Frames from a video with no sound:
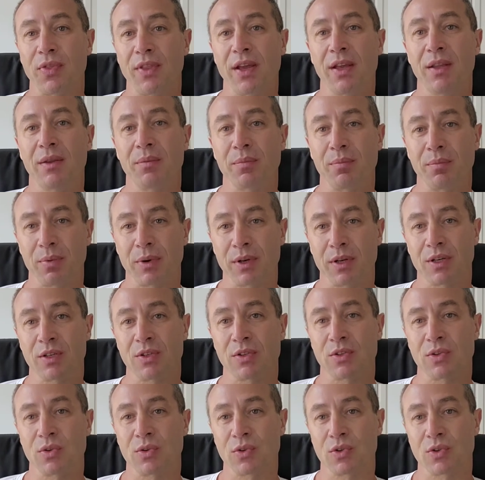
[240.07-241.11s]
that brings
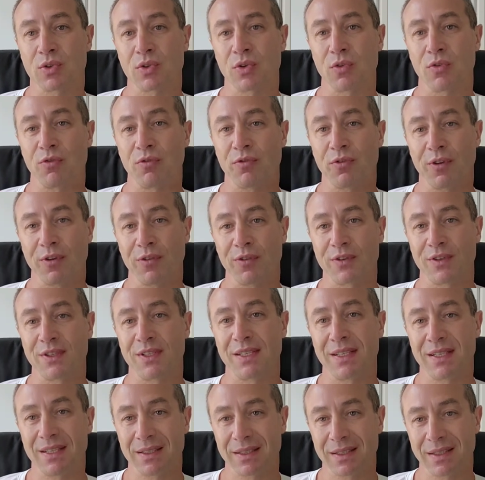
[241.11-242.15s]
you to
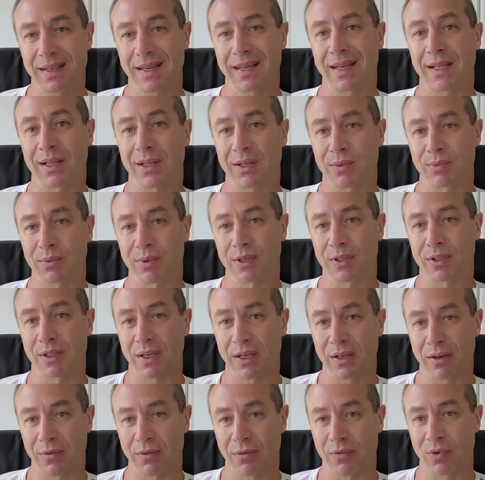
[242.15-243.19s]
15 kilowatt
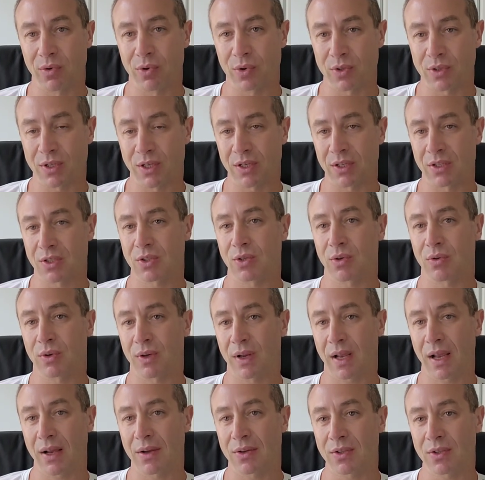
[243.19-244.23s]
inverter installed in the
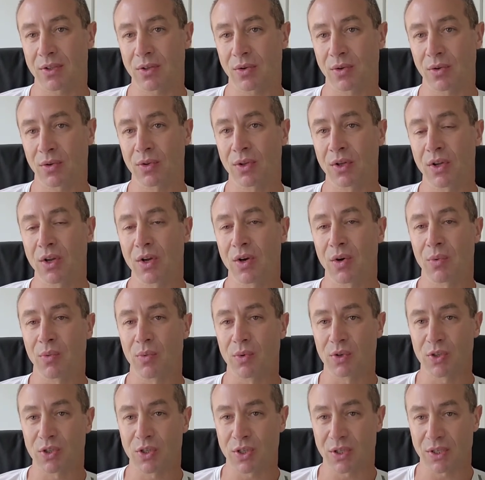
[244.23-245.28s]
household,
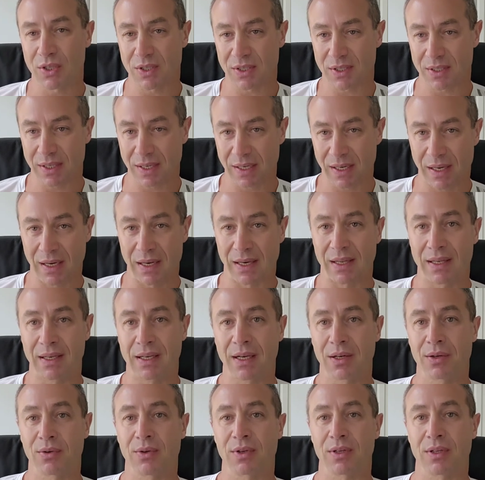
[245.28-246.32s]
which is
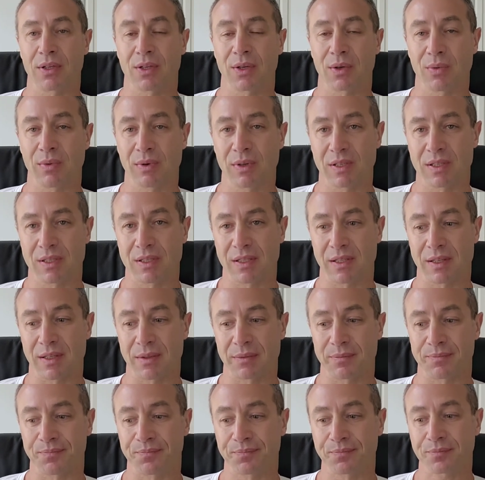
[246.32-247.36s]
illegal in
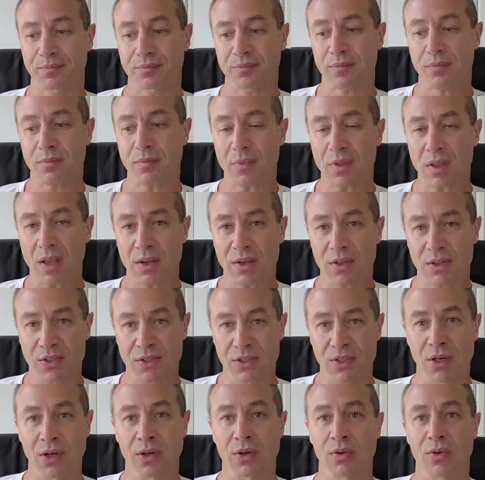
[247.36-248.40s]
Queensland.
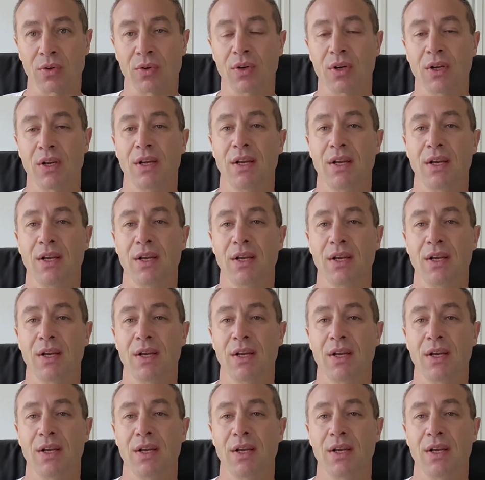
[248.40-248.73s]
So